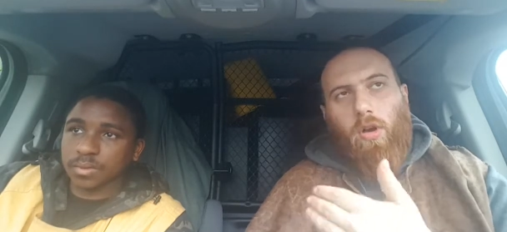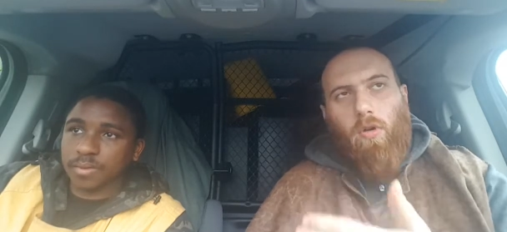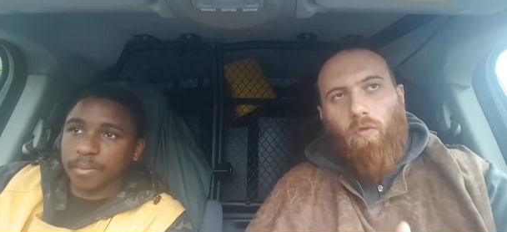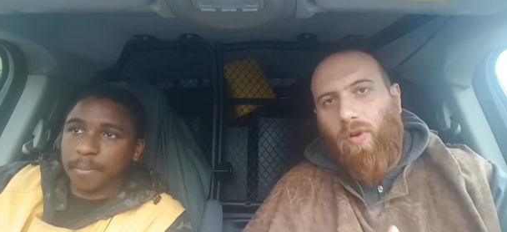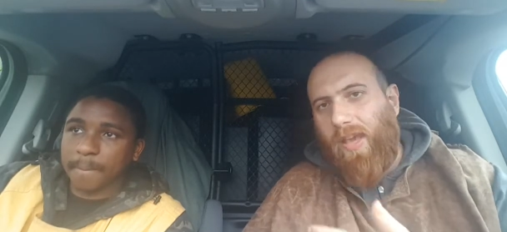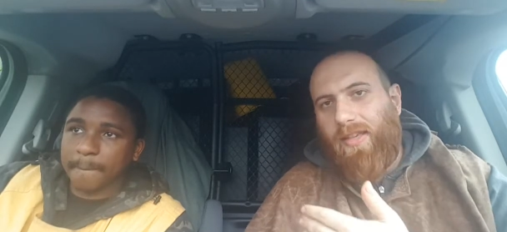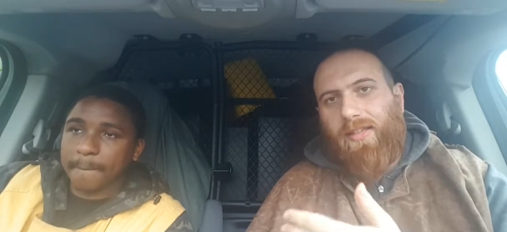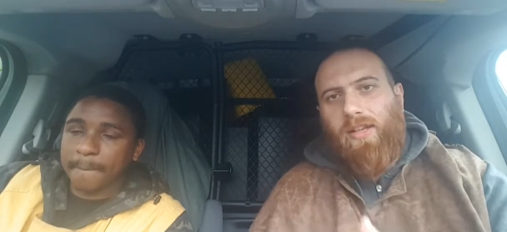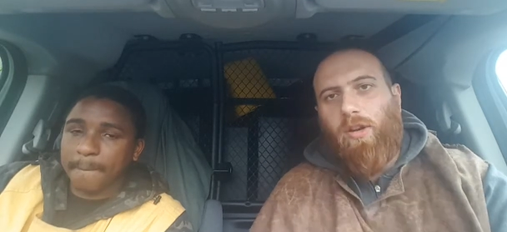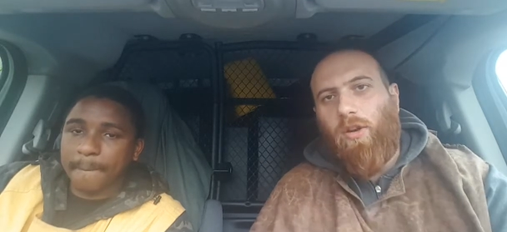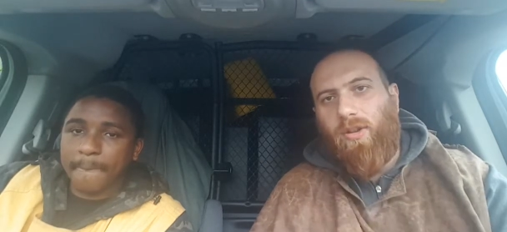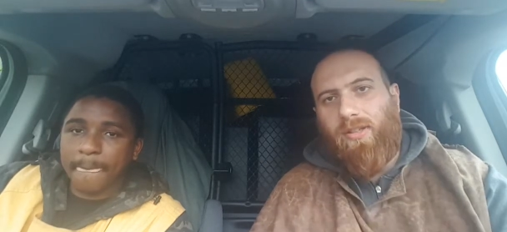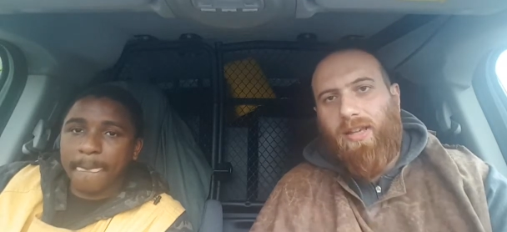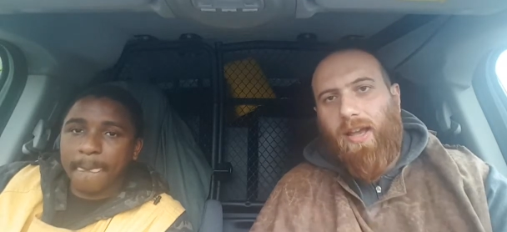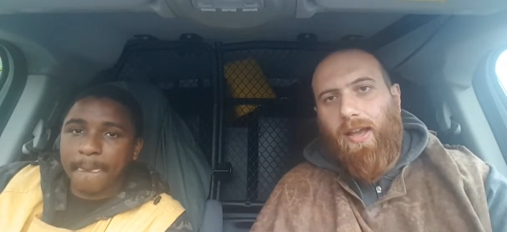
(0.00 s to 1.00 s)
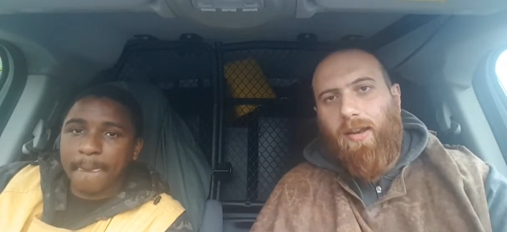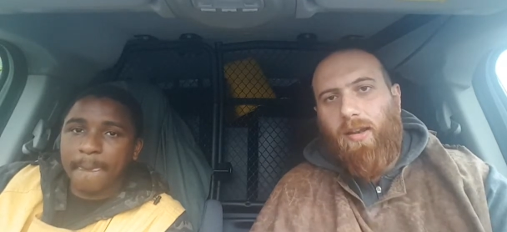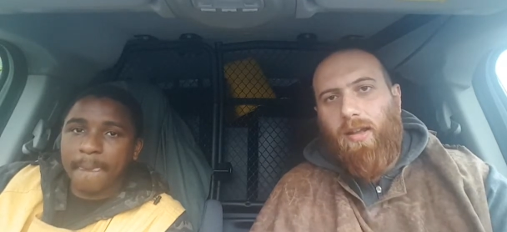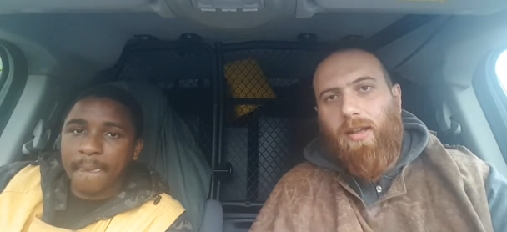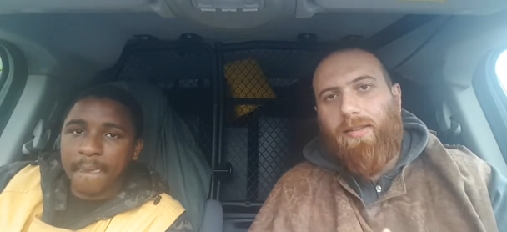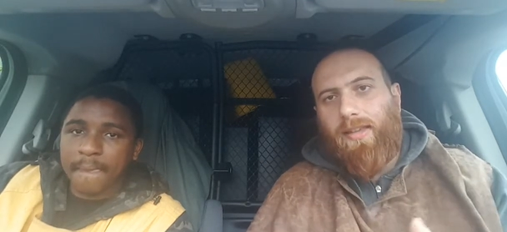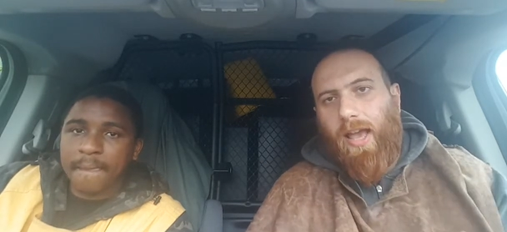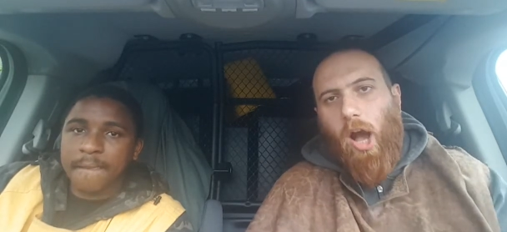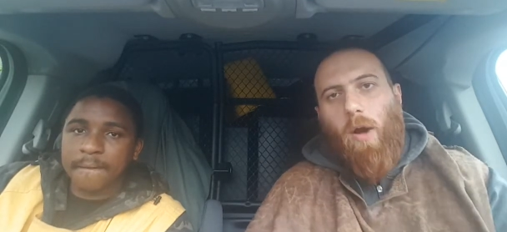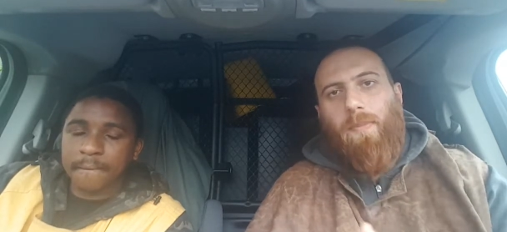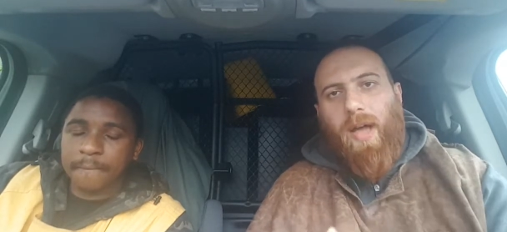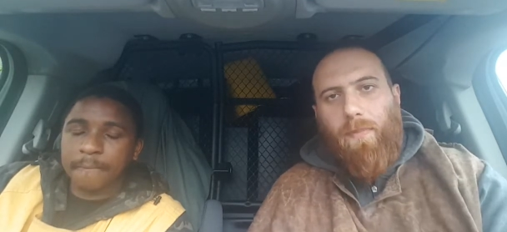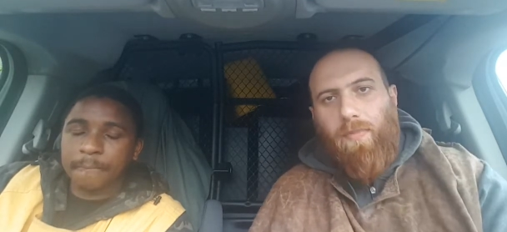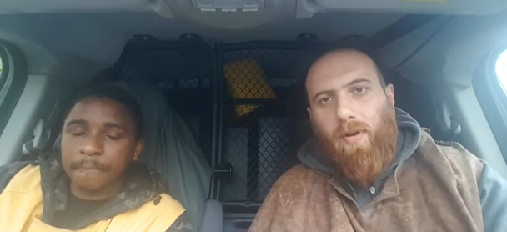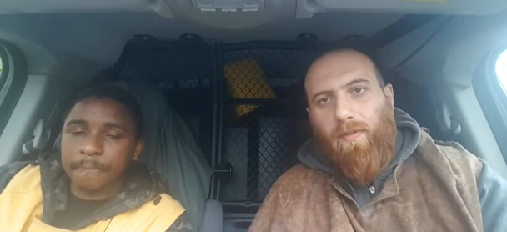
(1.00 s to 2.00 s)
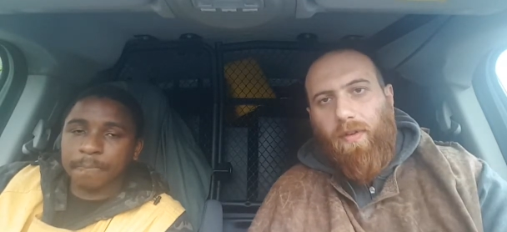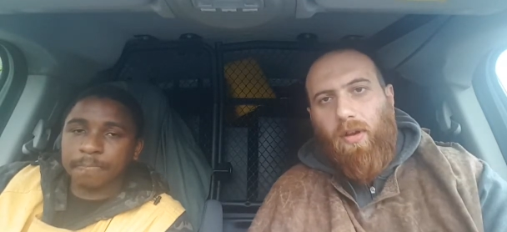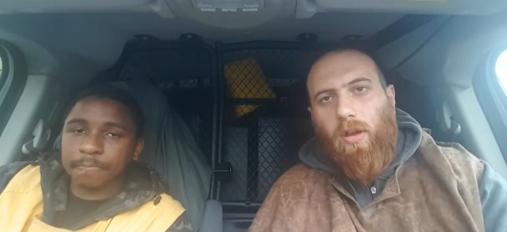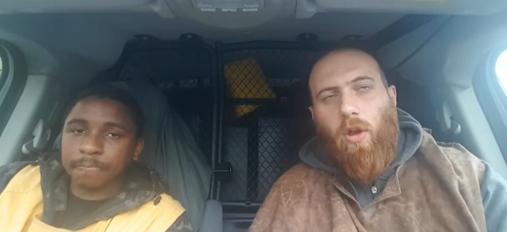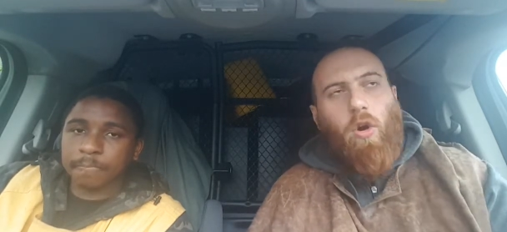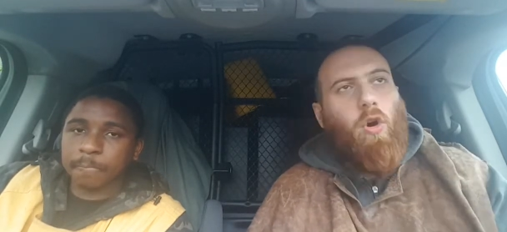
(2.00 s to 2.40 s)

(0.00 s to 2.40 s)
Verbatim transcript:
Speaker 1: reasoning on something to help that brother,